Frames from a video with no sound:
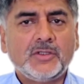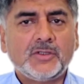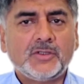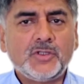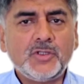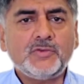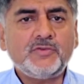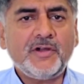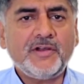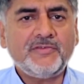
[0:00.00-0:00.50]

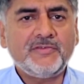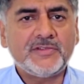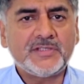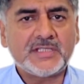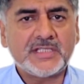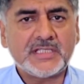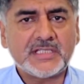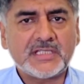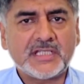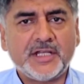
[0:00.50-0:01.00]
Good
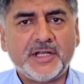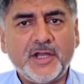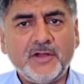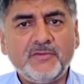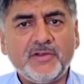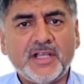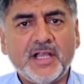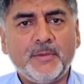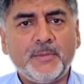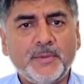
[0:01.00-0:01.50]
references can
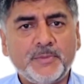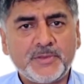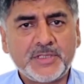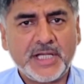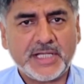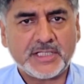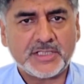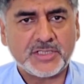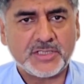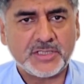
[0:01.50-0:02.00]
overcome
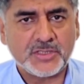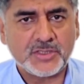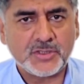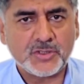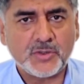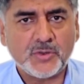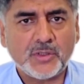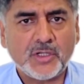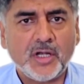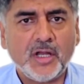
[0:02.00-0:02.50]
objections
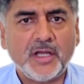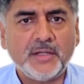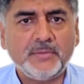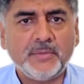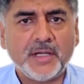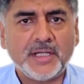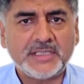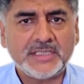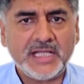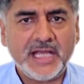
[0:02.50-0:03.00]
your client
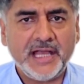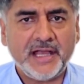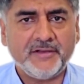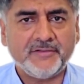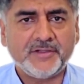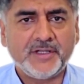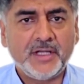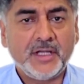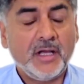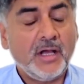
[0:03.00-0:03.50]
might have
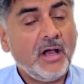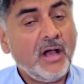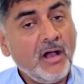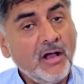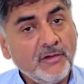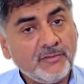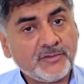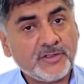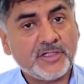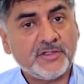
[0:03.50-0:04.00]

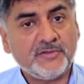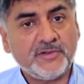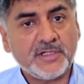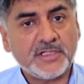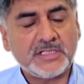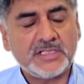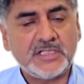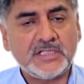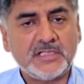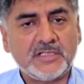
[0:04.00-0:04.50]
after the
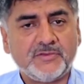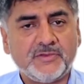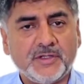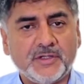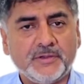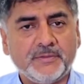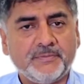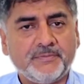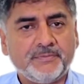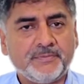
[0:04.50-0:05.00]
first interview.